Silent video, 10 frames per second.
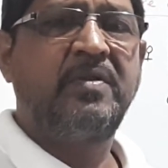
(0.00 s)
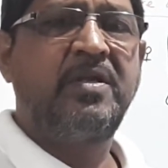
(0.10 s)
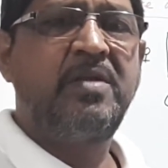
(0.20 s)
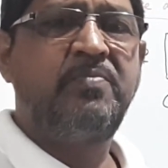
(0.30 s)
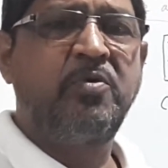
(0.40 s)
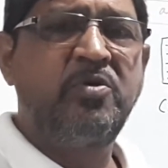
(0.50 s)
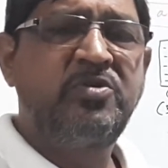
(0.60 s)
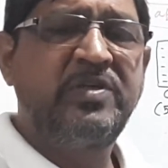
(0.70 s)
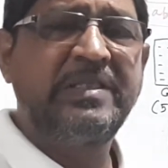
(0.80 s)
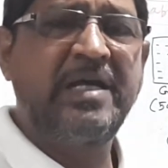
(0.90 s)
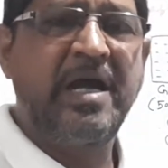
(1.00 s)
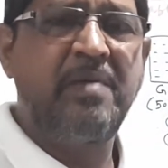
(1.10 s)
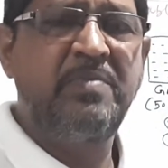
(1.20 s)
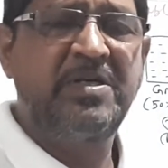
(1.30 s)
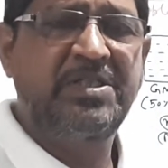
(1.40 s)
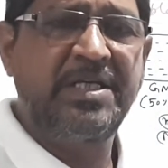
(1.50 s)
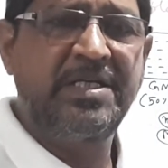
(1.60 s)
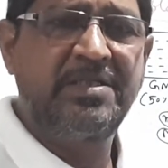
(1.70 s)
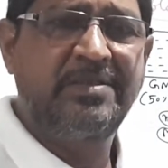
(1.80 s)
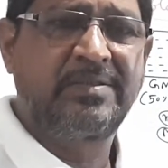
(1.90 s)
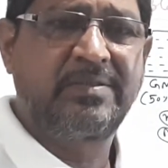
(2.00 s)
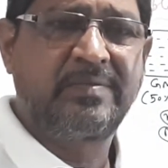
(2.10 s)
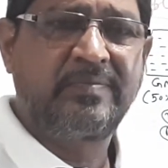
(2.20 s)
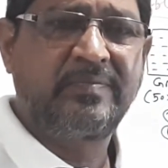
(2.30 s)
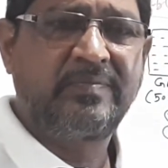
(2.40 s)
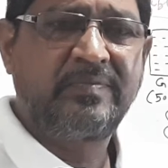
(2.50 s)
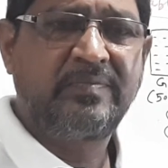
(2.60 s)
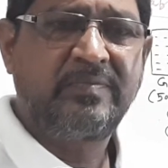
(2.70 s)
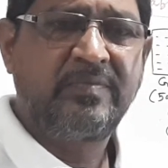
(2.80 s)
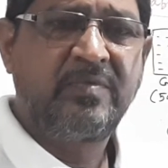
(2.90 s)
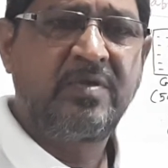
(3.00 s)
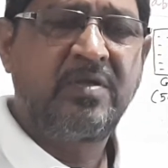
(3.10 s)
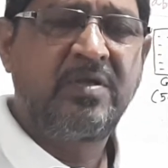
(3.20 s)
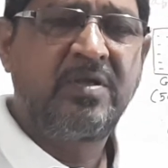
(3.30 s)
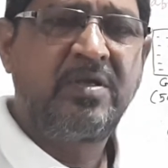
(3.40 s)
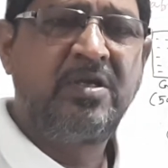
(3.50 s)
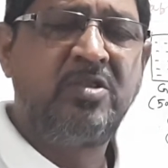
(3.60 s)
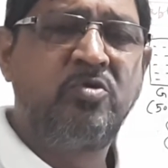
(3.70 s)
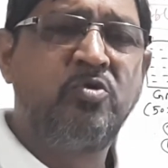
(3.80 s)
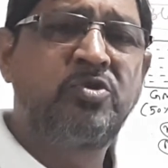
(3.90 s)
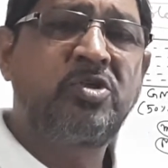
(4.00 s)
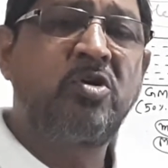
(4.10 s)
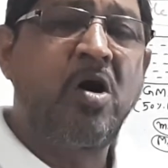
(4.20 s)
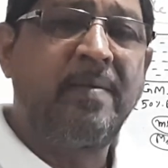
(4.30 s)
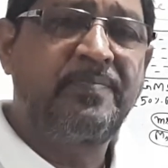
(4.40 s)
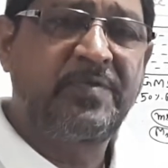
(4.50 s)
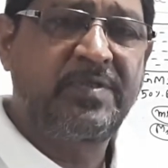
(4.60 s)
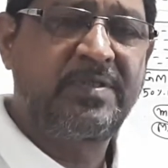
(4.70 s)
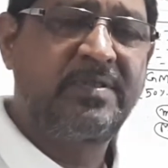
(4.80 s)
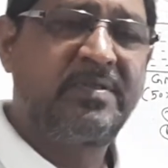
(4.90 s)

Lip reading: in producing the hybrid seeds in those crops